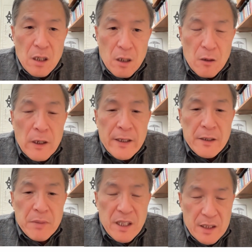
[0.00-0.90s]
quite a
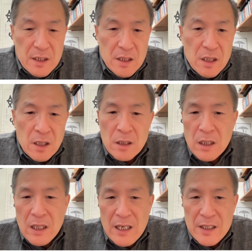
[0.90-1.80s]
bit in the
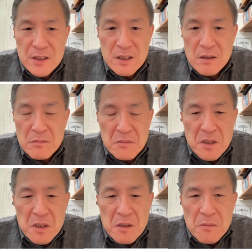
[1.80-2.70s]
last
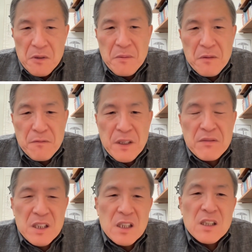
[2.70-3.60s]
probably
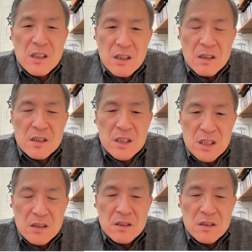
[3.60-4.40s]
15 years.